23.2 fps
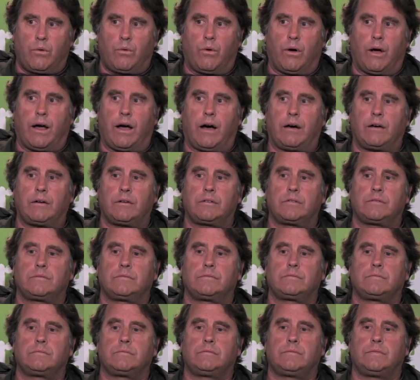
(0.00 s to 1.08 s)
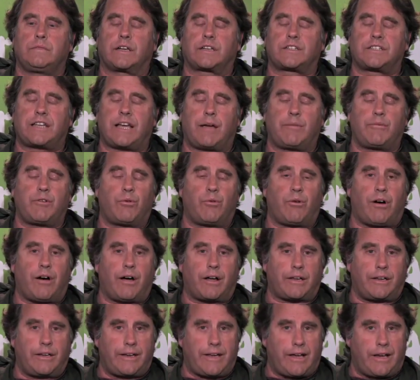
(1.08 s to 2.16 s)
Well, next time you're
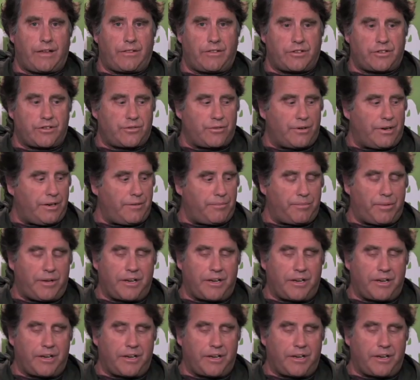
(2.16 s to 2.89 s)
walking down the street,